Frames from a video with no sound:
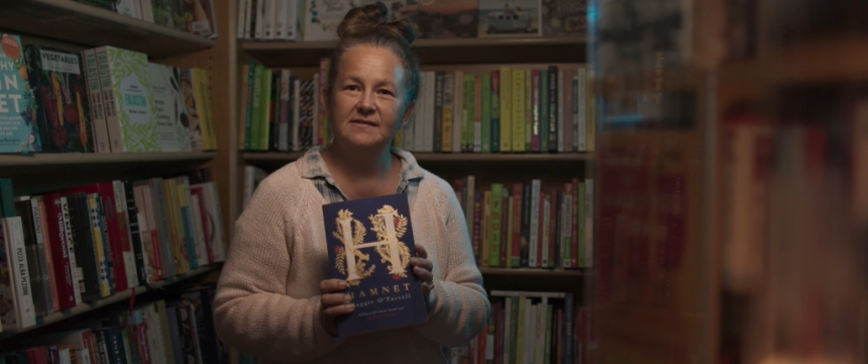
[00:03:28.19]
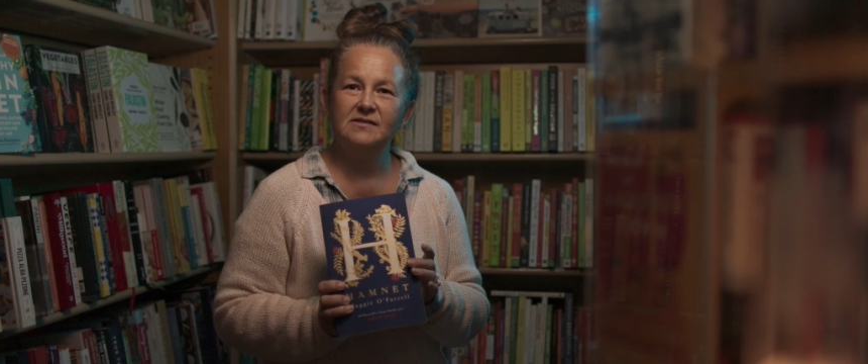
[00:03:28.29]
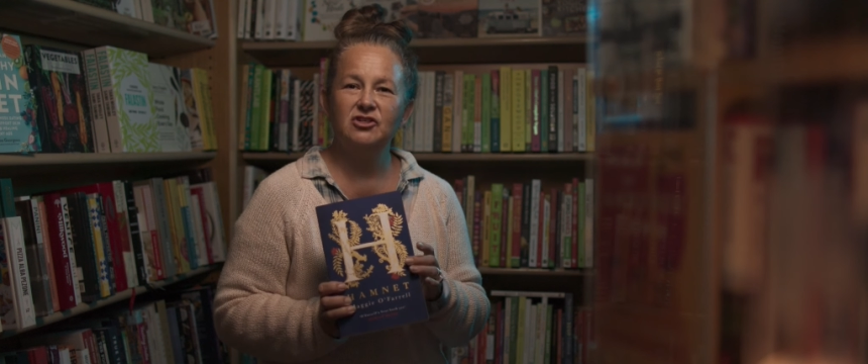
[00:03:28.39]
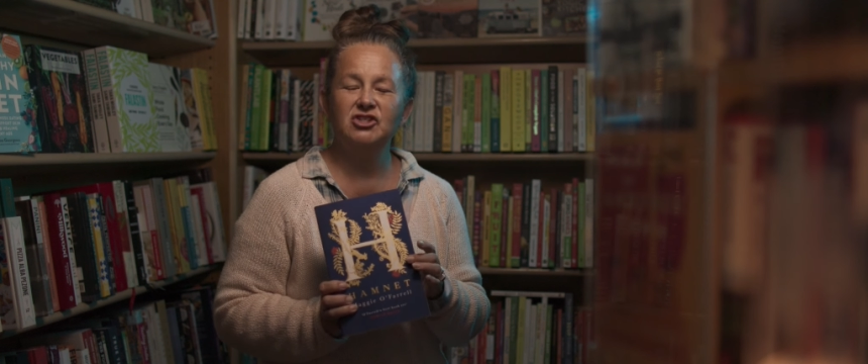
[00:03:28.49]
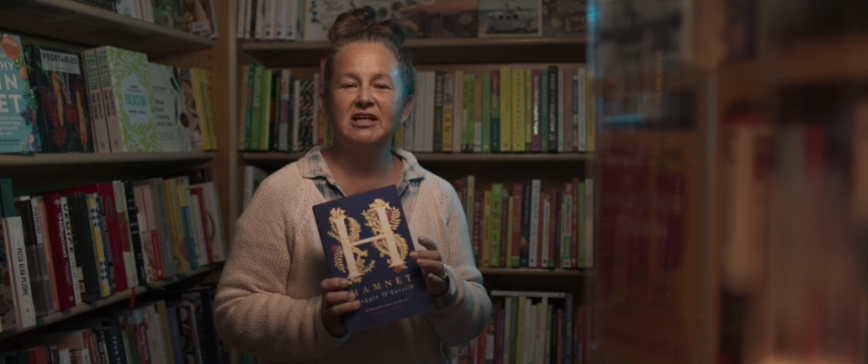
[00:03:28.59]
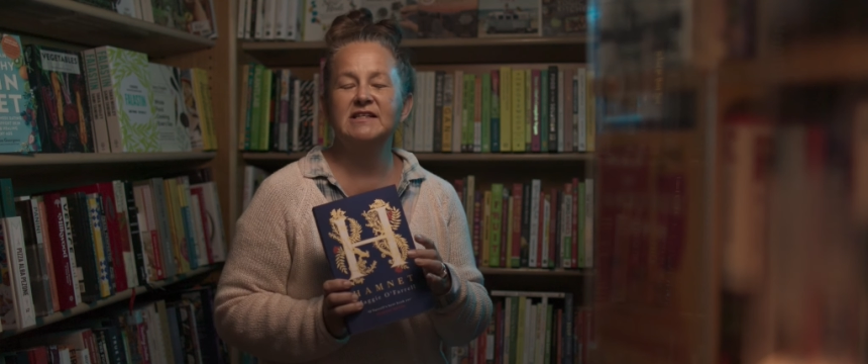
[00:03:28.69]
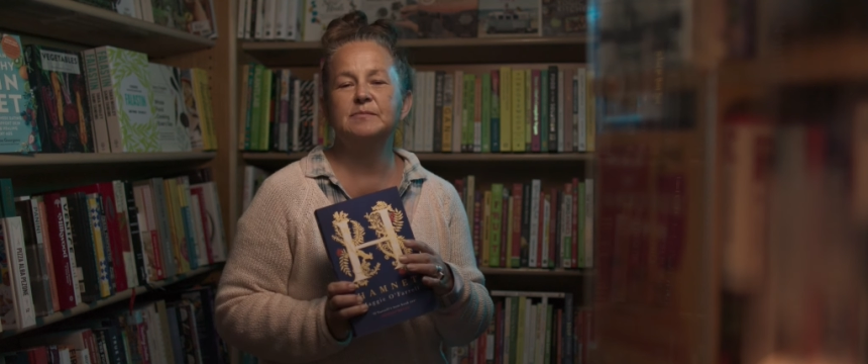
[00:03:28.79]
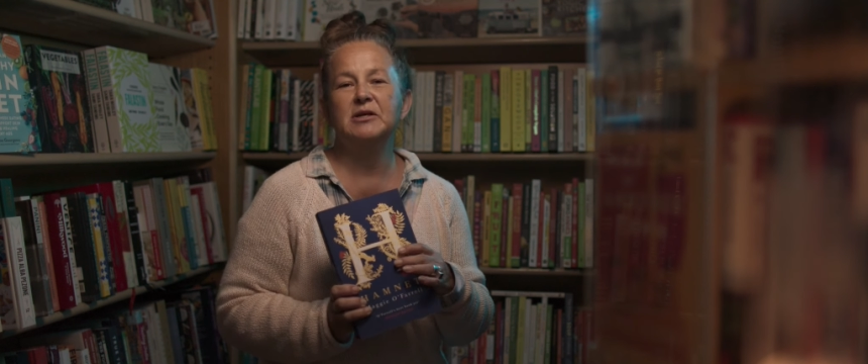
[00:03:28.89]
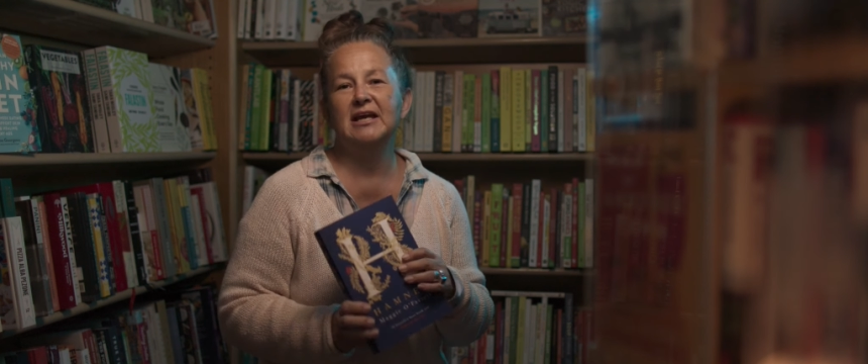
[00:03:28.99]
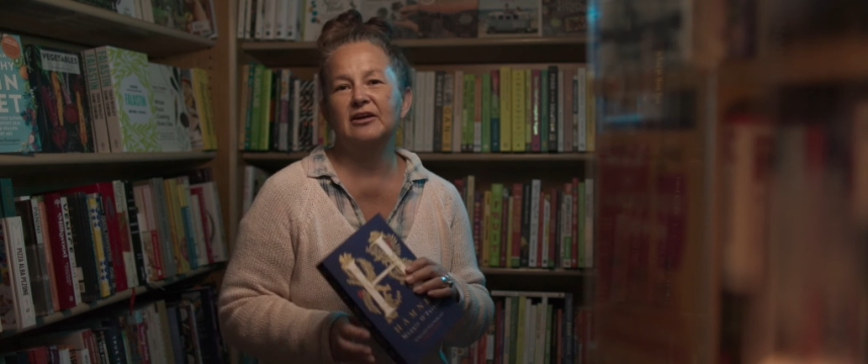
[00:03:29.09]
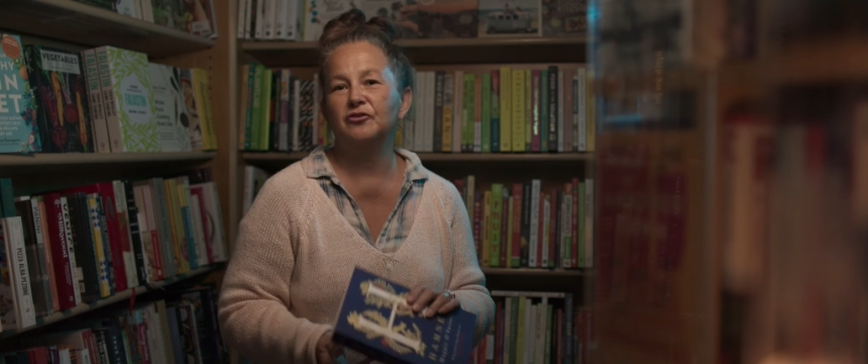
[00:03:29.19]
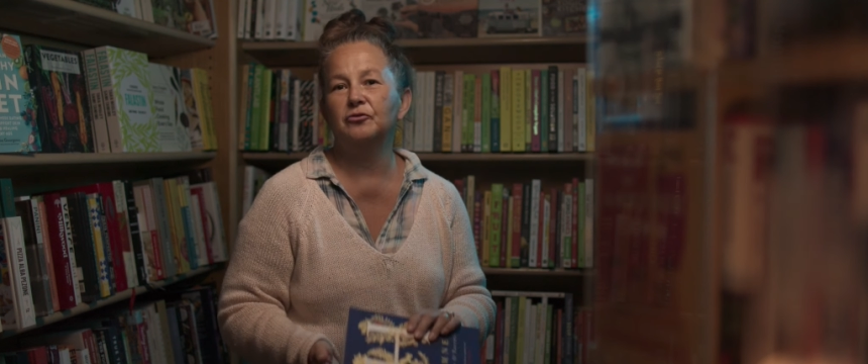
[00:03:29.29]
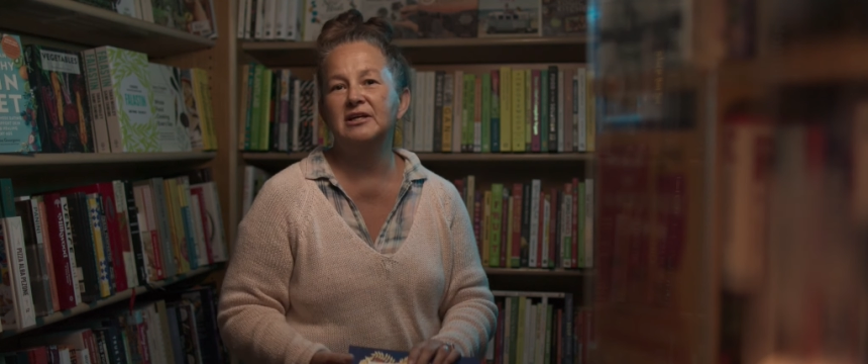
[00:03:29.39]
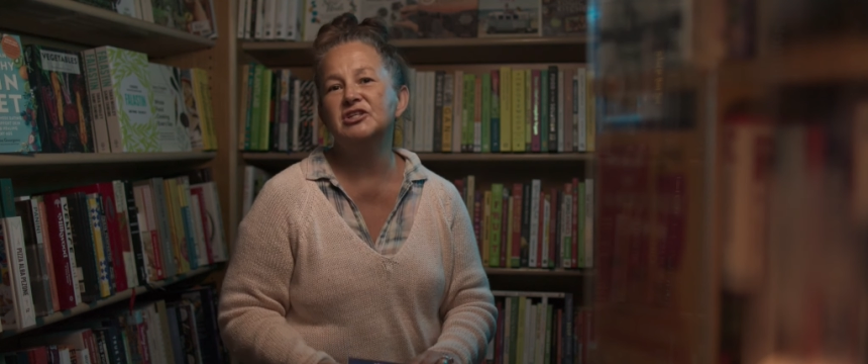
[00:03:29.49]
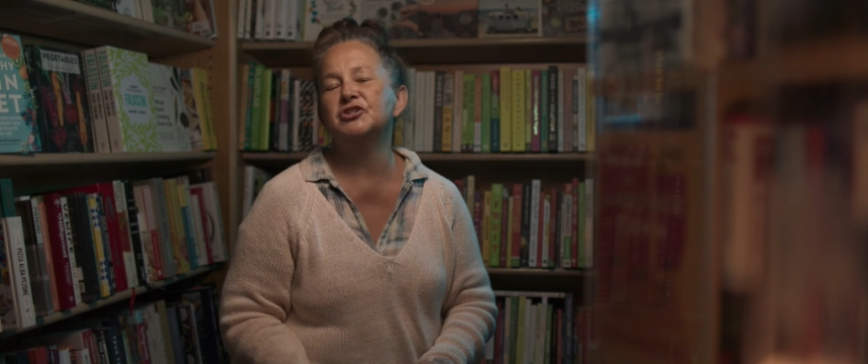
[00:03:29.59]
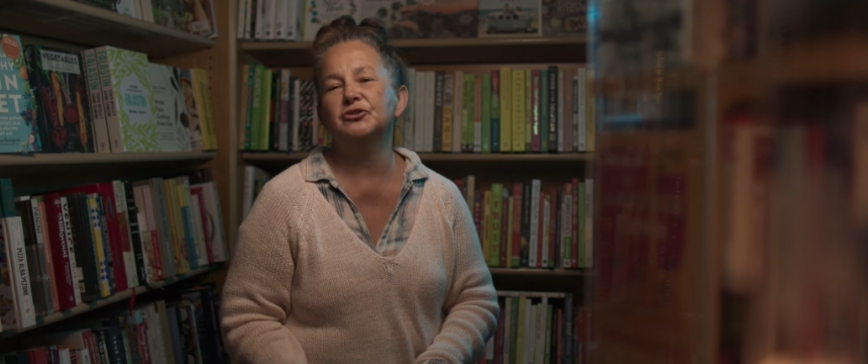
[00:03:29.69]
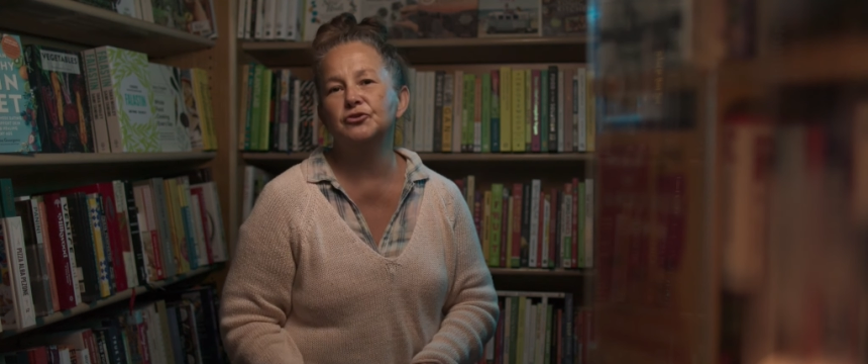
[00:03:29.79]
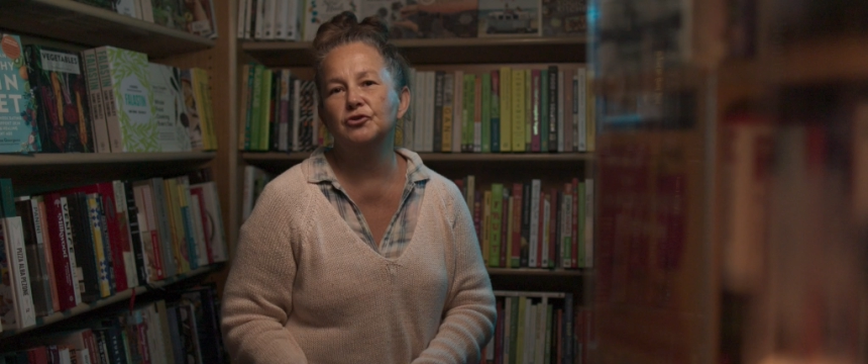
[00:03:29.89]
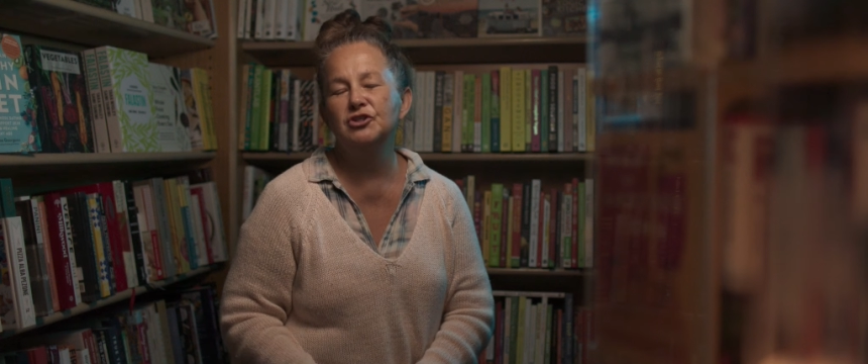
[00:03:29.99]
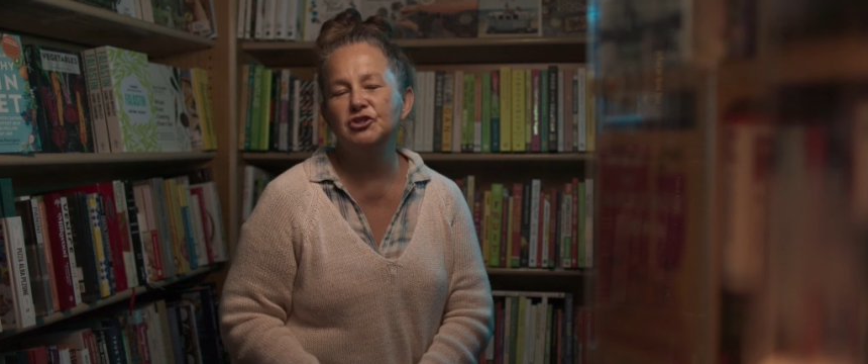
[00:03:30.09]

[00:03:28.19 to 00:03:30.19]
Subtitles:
So Shakespeare had three children,